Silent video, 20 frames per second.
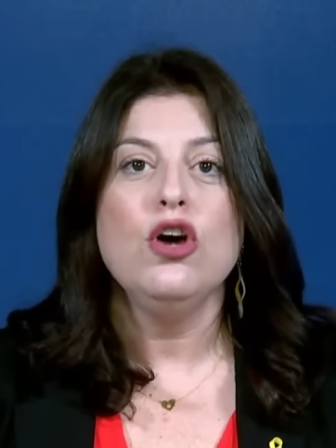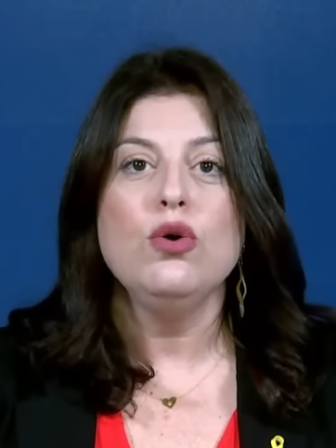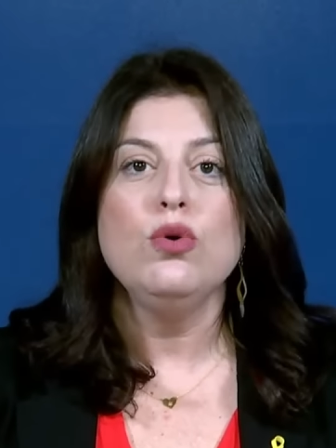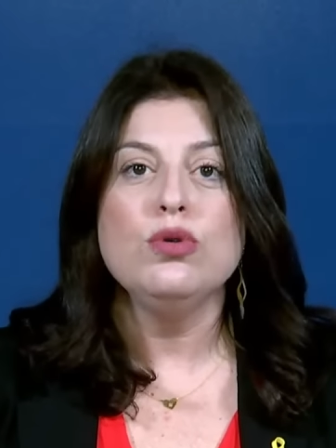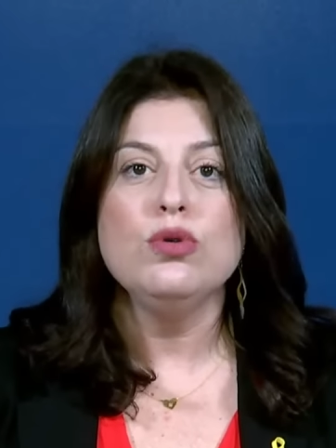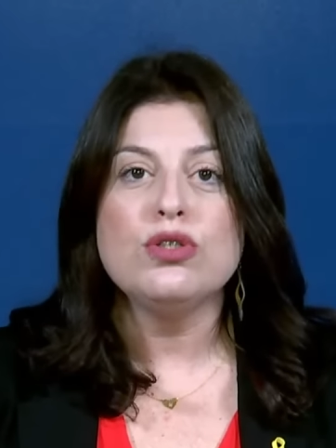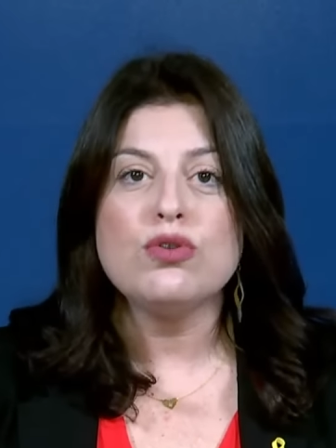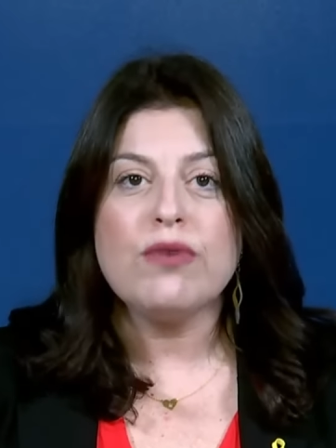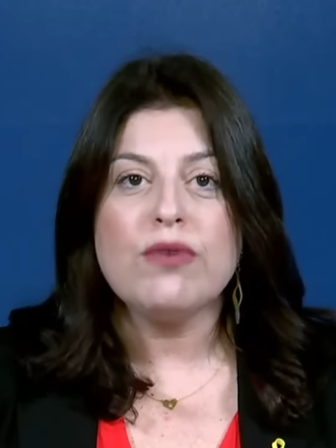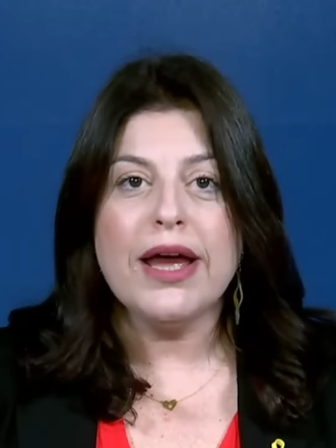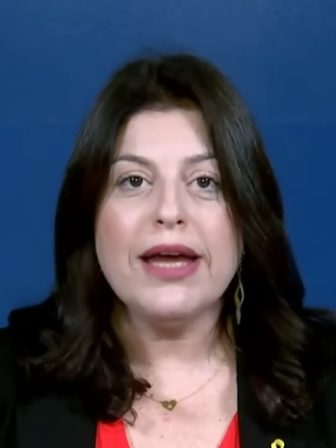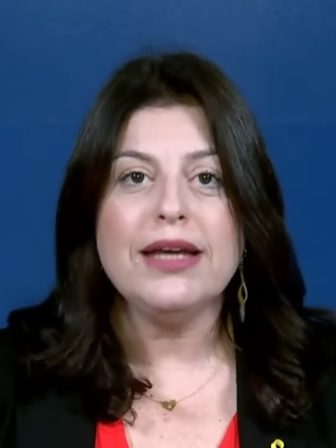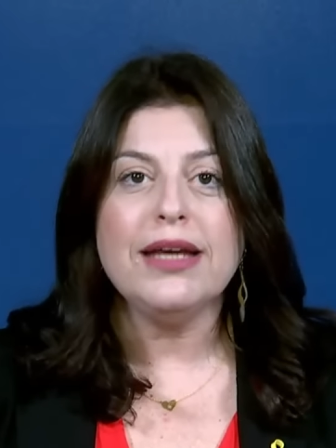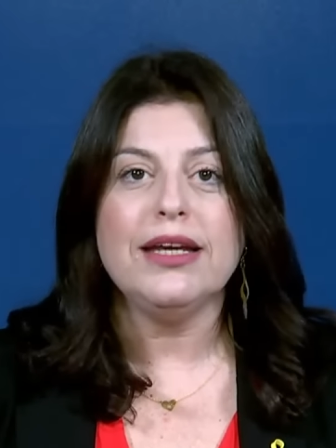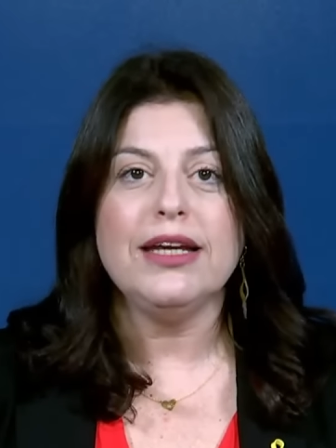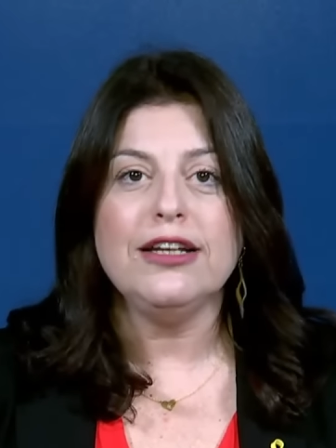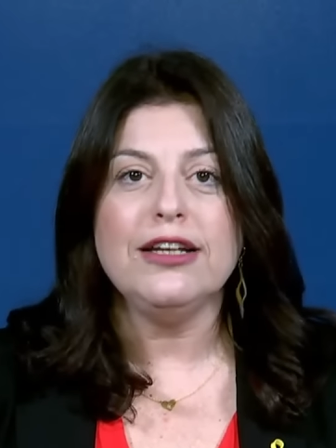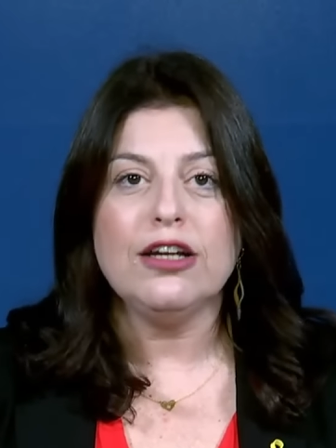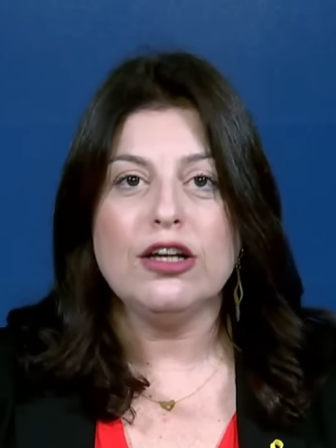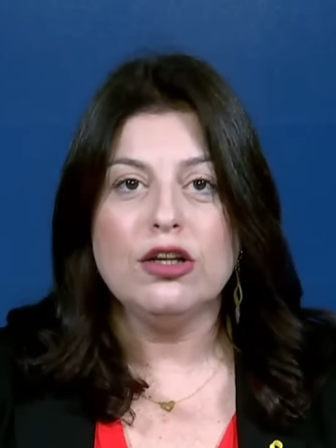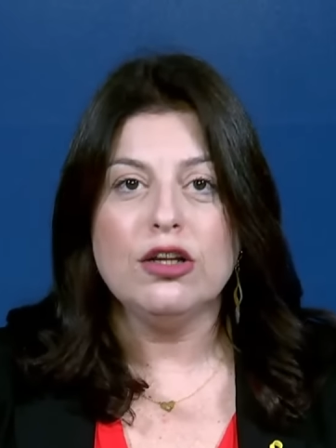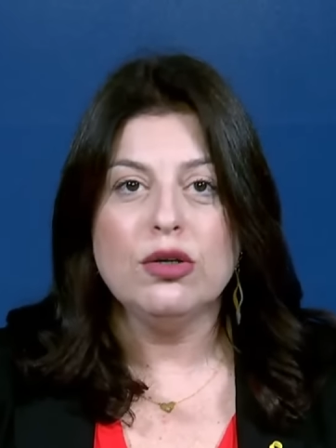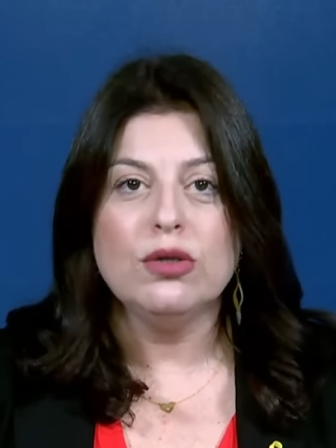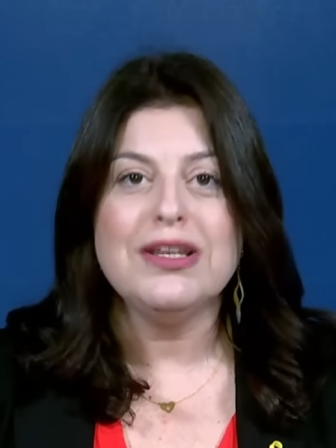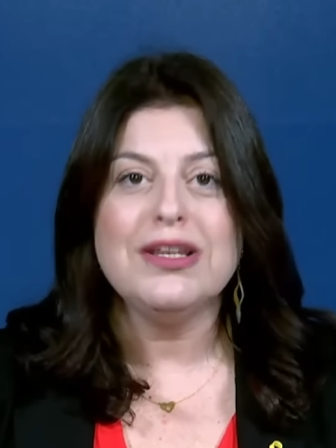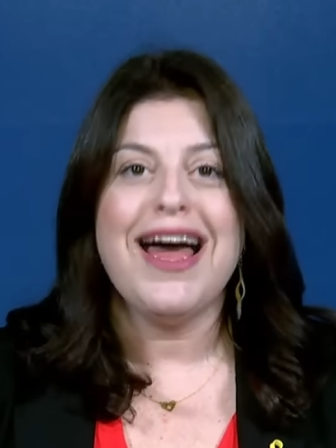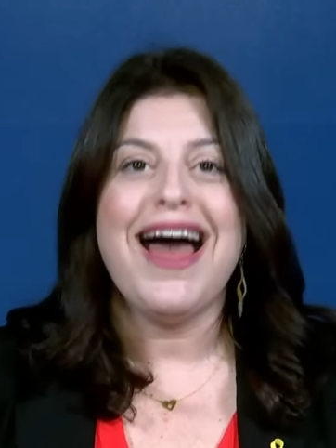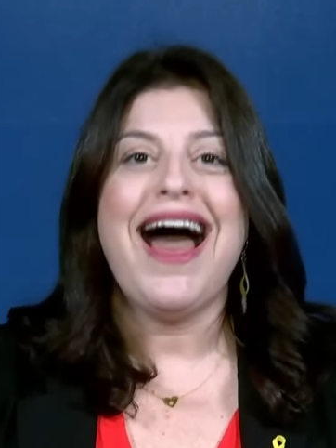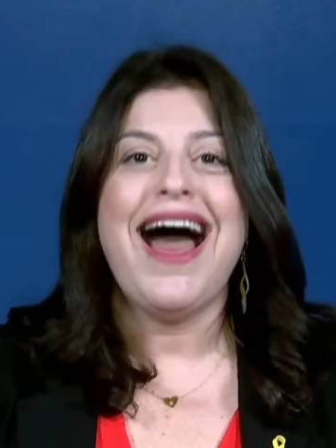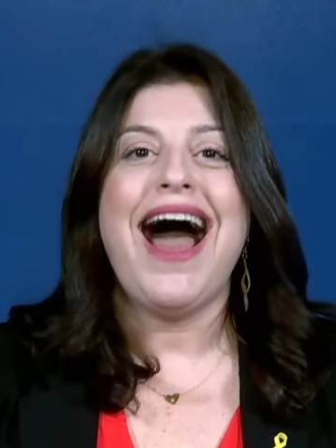whose ranks
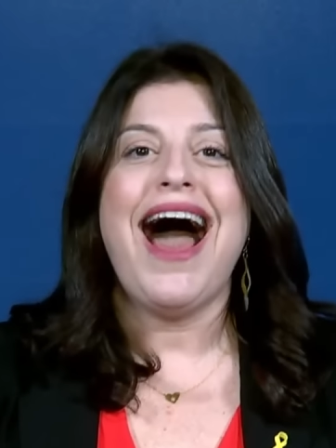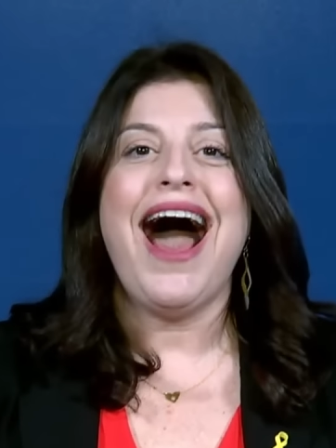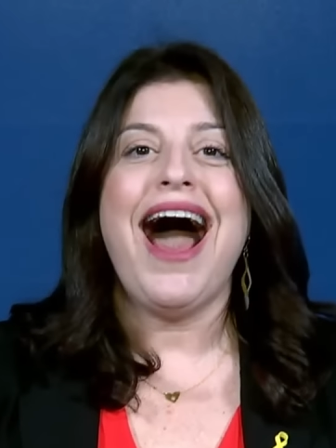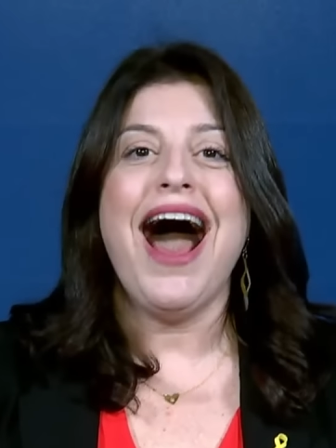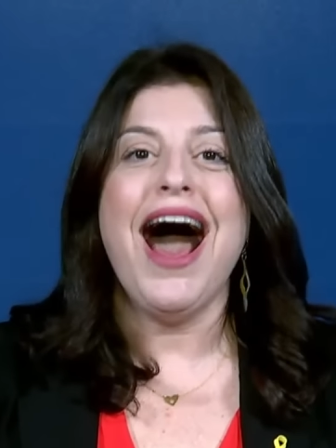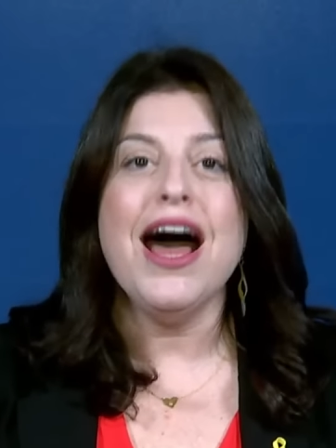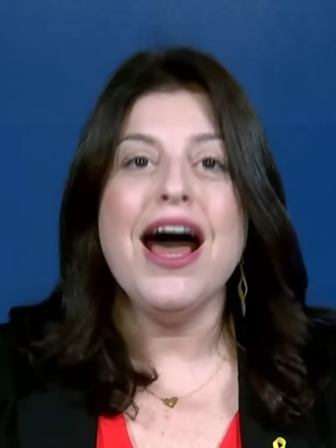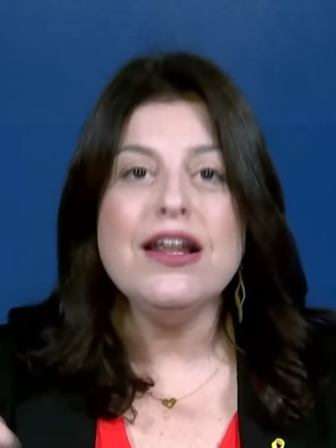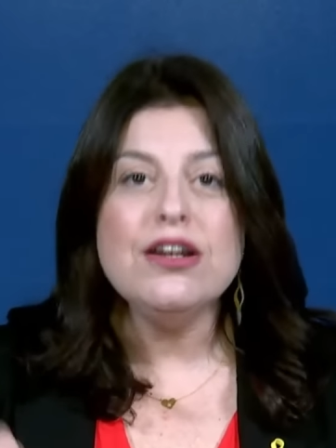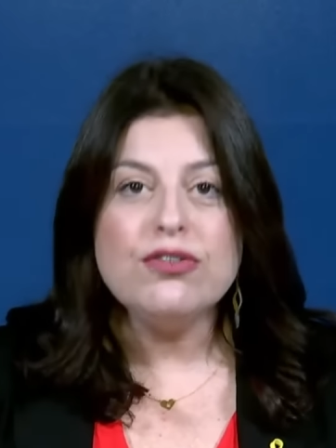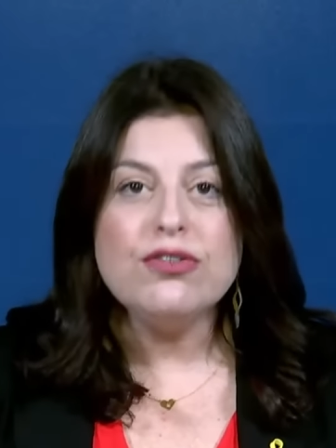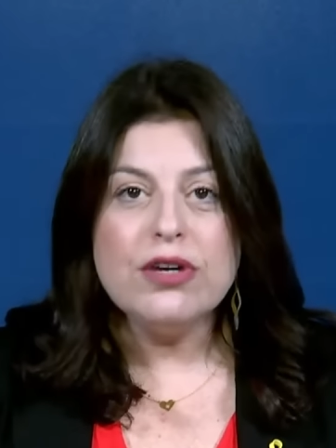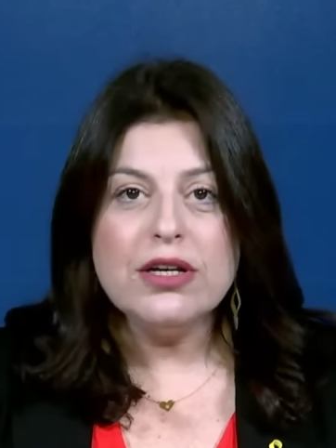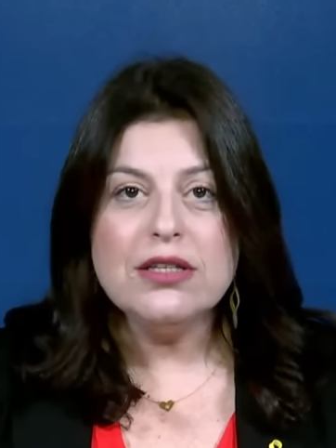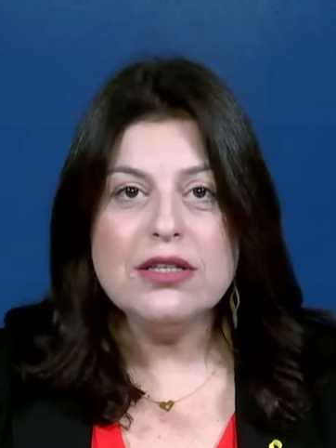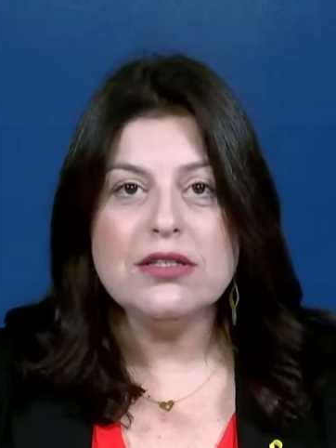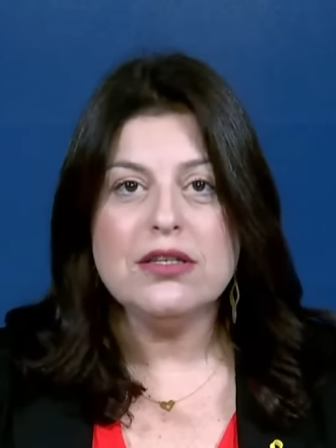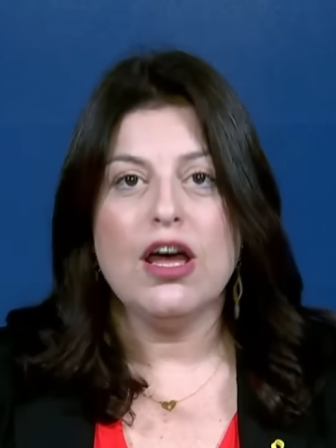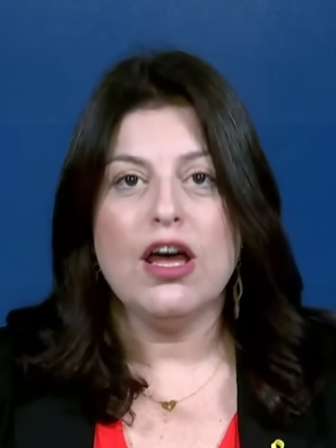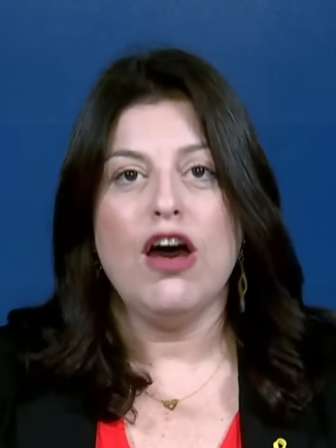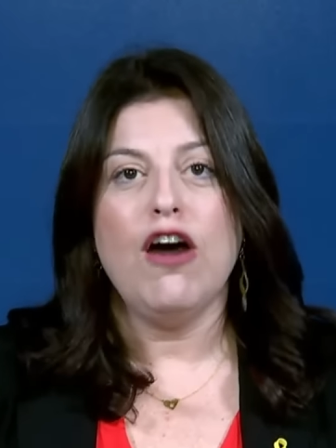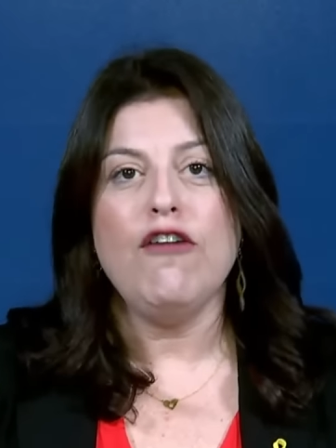include hundreds